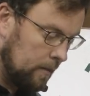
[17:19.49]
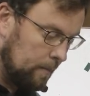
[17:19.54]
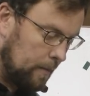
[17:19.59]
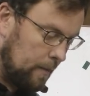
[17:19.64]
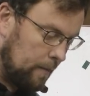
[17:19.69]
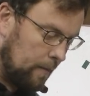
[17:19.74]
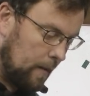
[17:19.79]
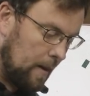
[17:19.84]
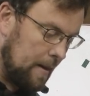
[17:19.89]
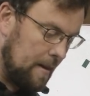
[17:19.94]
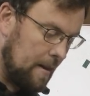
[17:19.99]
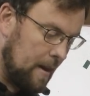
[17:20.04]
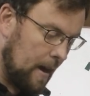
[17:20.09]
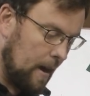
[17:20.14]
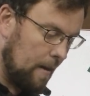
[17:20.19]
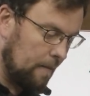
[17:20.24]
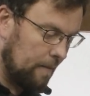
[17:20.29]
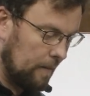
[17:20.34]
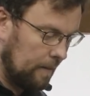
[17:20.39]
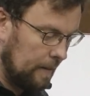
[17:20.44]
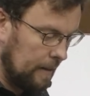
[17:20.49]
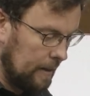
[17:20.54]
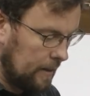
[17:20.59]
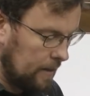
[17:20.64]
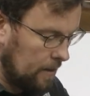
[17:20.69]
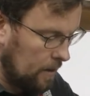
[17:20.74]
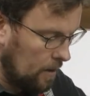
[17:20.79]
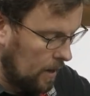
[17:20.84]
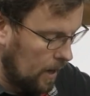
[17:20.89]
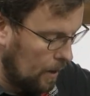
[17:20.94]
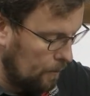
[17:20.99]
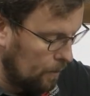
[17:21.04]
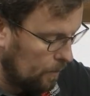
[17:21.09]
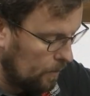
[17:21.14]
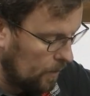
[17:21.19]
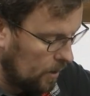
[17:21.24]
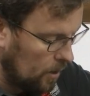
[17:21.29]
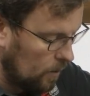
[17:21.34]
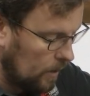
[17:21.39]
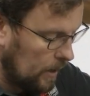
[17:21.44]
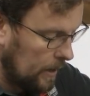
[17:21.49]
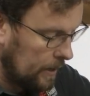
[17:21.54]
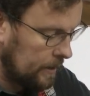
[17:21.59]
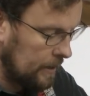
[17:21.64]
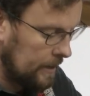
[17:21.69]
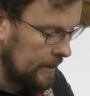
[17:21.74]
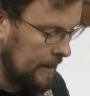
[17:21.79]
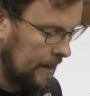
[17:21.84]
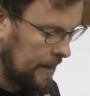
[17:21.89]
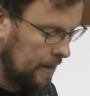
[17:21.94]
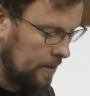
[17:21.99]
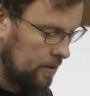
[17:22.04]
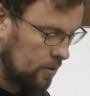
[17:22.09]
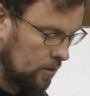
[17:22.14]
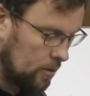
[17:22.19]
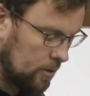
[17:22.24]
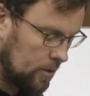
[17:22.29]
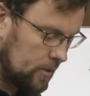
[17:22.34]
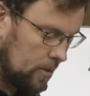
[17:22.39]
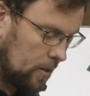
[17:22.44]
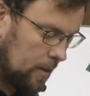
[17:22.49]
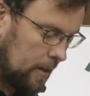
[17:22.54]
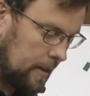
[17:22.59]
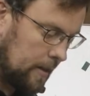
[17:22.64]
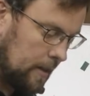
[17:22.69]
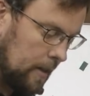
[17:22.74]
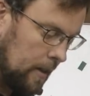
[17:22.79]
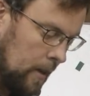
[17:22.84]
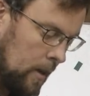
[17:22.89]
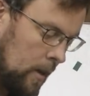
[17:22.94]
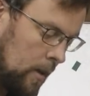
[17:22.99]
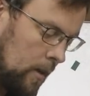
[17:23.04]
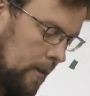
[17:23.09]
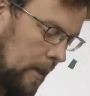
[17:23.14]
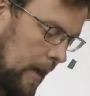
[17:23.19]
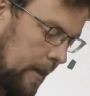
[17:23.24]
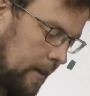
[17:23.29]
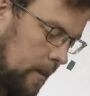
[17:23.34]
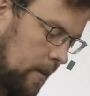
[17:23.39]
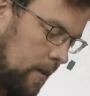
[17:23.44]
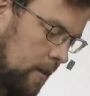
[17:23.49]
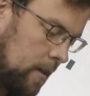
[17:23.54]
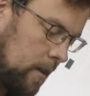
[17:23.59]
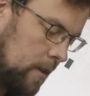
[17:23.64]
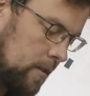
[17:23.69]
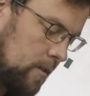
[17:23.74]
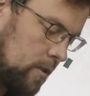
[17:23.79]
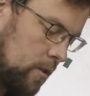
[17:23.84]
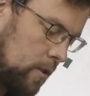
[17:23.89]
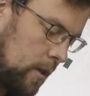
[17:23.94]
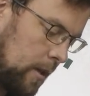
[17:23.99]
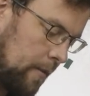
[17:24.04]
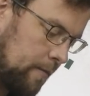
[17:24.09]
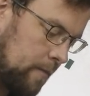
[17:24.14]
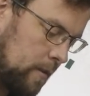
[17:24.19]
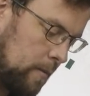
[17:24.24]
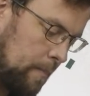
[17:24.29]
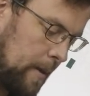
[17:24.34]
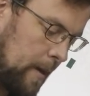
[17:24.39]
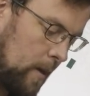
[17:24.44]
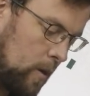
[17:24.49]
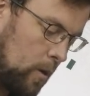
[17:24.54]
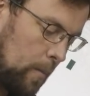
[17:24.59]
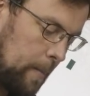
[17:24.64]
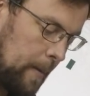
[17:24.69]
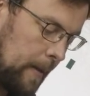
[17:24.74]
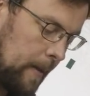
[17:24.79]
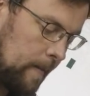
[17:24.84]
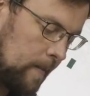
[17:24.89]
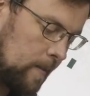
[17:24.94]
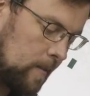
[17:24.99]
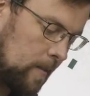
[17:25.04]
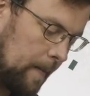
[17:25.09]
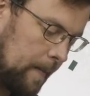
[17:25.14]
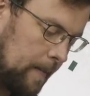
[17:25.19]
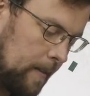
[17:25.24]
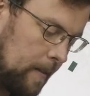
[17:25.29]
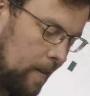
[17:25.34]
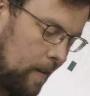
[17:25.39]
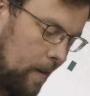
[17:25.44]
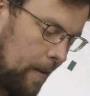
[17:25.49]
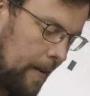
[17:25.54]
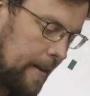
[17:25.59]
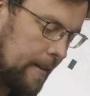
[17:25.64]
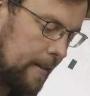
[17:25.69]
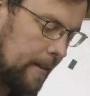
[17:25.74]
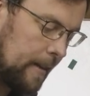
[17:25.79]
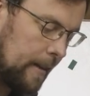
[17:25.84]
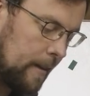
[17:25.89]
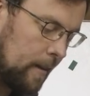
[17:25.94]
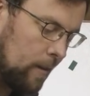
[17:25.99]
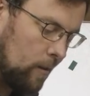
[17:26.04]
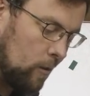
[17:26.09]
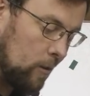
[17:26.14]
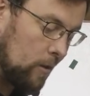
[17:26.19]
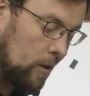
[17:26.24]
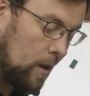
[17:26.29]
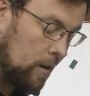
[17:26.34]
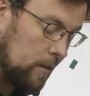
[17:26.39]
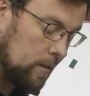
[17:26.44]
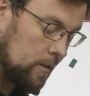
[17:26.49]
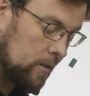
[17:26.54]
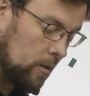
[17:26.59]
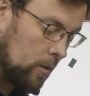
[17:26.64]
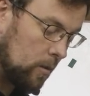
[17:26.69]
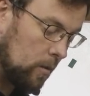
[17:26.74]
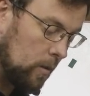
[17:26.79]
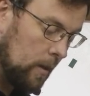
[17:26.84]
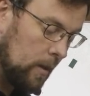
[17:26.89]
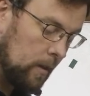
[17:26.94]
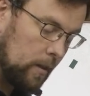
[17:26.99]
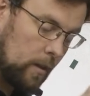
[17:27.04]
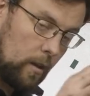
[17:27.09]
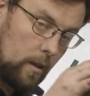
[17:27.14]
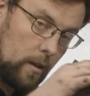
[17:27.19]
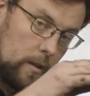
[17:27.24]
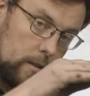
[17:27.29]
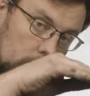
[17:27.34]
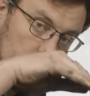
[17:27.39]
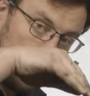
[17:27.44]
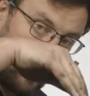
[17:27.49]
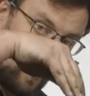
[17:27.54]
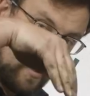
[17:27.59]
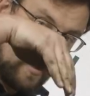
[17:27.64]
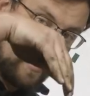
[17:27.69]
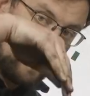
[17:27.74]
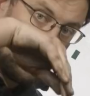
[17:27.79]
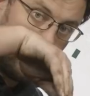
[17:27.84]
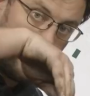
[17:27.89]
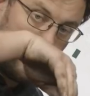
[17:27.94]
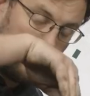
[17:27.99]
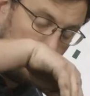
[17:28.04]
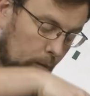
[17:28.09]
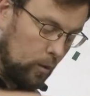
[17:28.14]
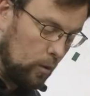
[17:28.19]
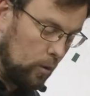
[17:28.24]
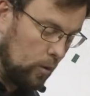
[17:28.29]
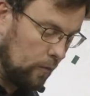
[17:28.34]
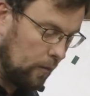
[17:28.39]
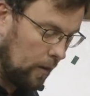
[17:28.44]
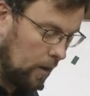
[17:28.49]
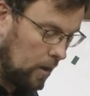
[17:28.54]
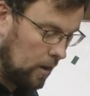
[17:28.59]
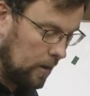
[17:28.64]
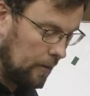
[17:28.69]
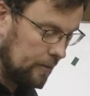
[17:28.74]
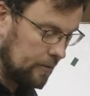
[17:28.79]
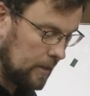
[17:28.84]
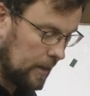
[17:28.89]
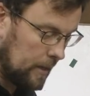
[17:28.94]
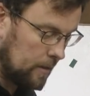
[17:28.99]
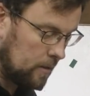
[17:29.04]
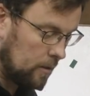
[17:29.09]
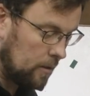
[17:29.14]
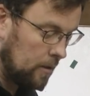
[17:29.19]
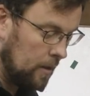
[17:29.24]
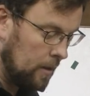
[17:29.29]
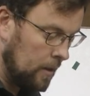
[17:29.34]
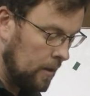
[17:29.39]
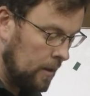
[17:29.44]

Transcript: Be very careful of hitting your hammer blow at an edge or a side. That can cause the drift to pick up inside the guide. It could also cause the guide to move off center.